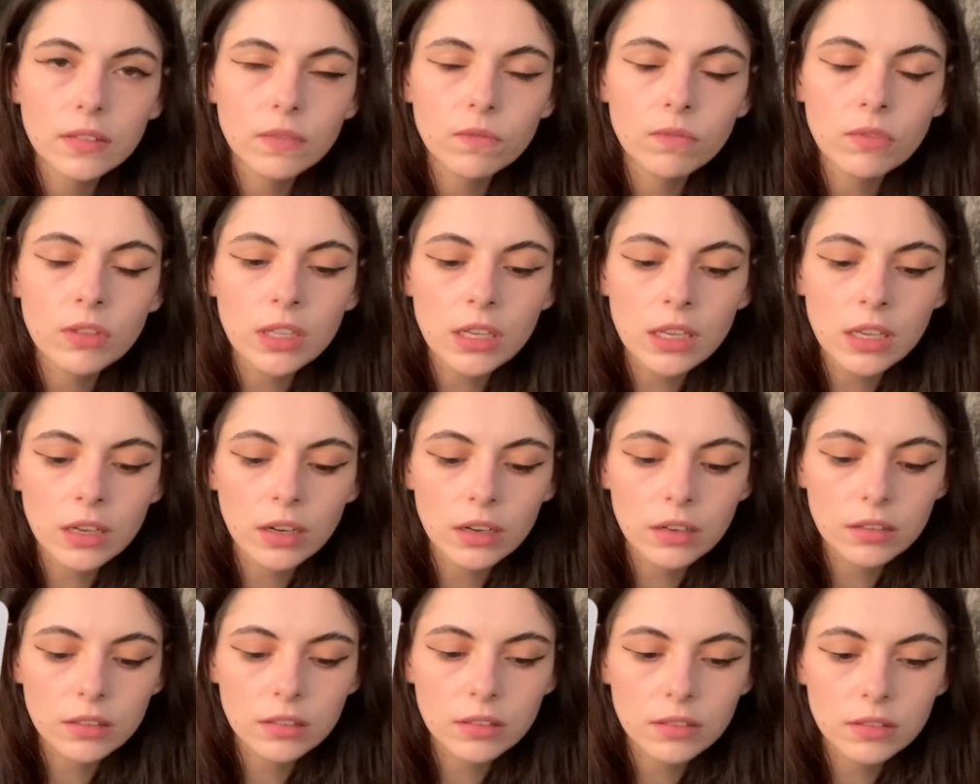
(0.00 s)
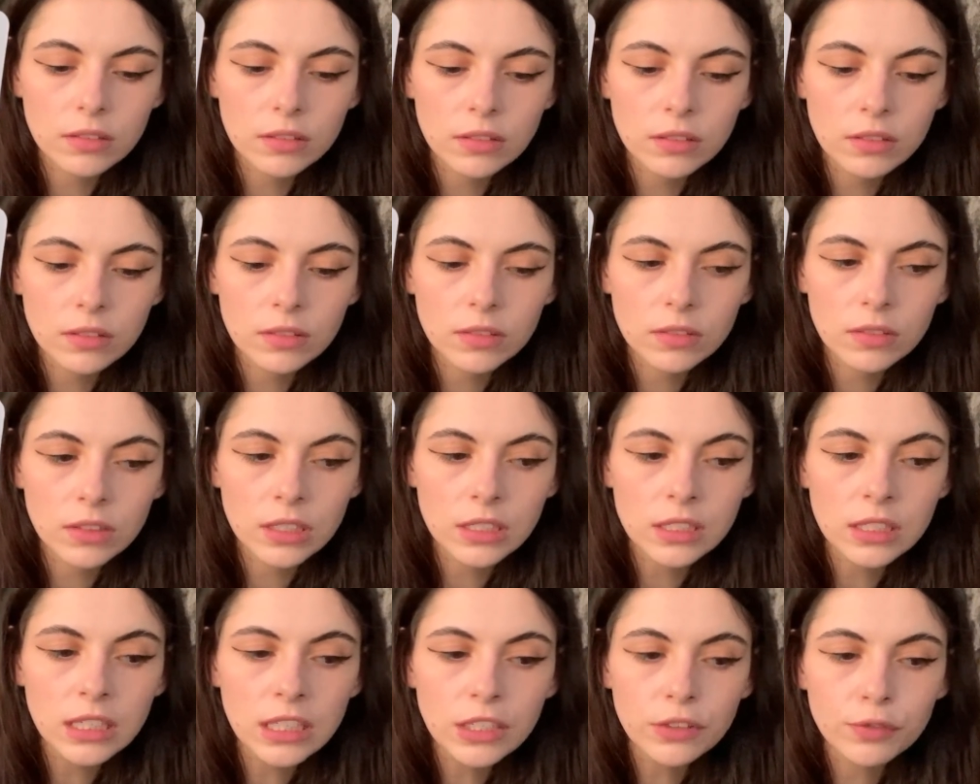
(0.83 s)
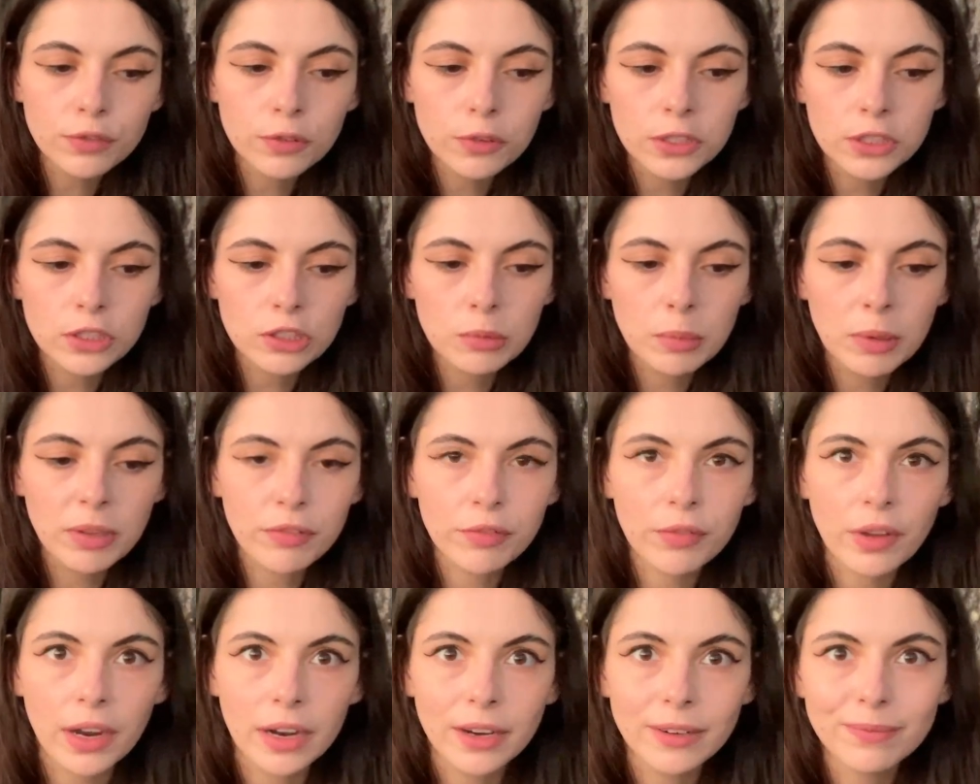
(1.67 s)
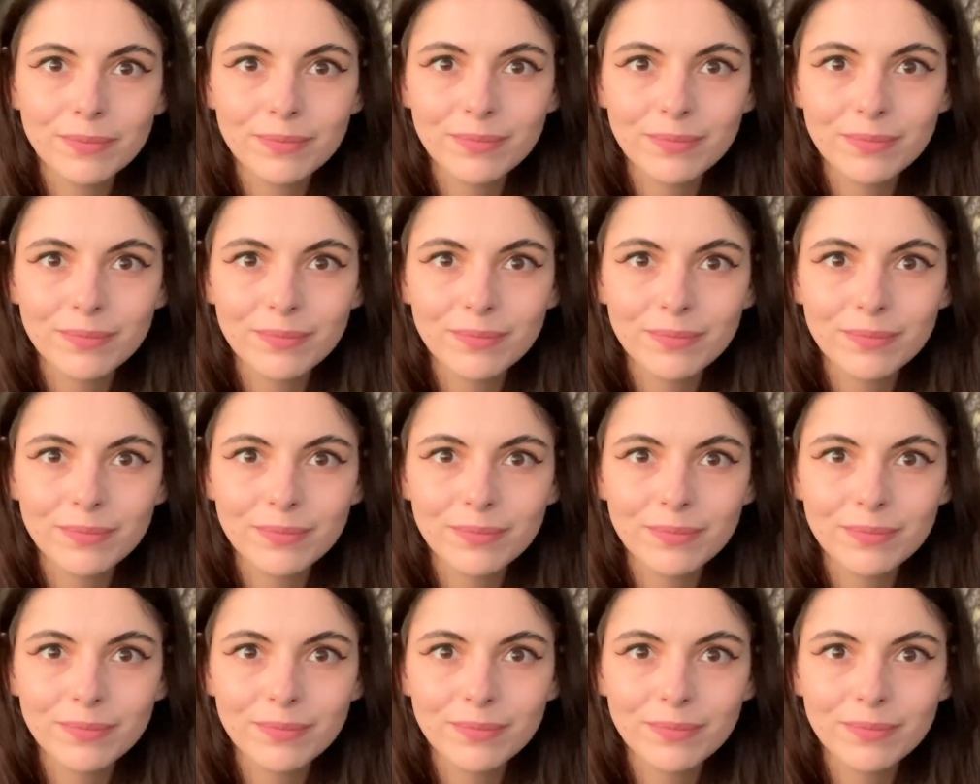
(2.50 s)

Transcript: the need for it to be fair.